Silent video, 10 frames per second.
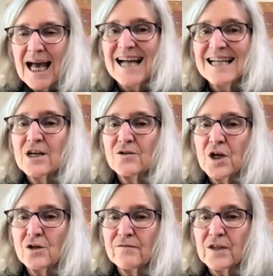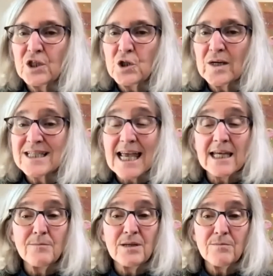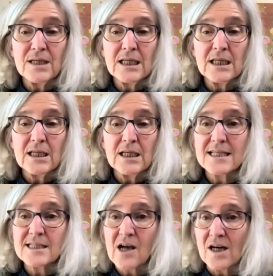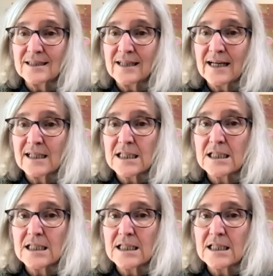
I don't know if the USABP has gotten that.